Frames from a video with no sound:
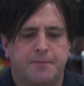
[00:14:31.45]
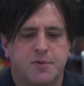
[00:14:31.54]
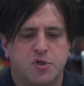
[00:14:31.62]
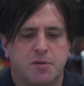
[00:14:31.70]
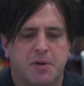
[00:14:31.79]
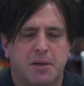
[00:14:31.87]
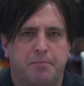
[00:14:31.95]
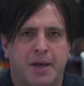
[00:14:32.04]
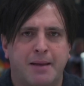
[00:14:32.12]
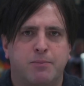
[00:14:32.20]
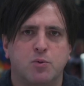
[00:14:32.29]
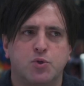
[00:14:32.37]
too many
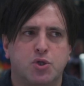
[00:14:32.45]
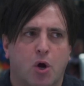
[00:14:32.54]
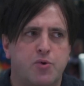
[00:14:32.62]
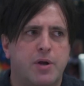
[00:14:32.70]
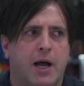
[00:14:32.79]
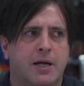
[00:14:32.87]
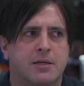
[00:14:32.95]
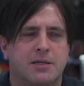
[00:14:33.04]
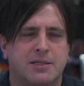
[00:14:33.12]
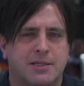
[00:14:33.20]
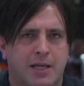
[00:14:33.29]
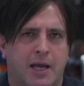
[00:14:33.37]
people don't
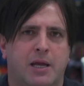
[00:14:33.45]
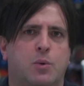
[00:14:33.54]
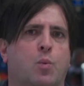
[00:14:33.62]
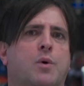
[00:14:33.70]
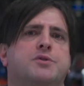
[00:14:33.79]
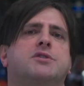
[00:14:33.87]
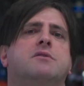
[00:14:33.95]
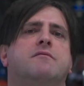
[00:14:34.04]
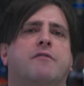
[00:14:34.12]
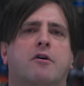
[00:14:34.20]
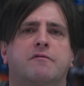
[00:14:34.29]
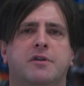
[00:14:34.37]
understand what's
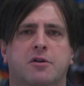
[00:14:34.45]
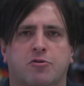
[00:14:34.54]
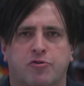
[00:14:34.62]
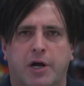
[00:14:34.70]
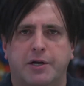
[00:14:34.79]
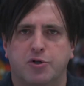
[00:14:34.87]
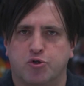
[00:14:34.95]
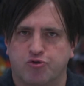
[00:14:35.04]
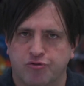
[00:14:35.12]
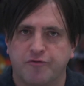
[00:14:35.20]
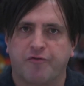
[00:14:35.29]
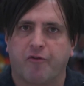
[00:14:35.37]
involved in creating
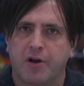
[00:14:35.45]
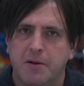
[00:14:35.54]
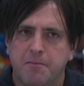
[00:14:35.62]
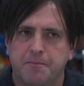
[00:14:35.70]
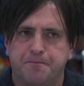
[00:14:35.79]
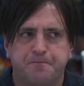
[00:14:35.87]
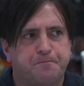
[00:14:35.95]
true freedom.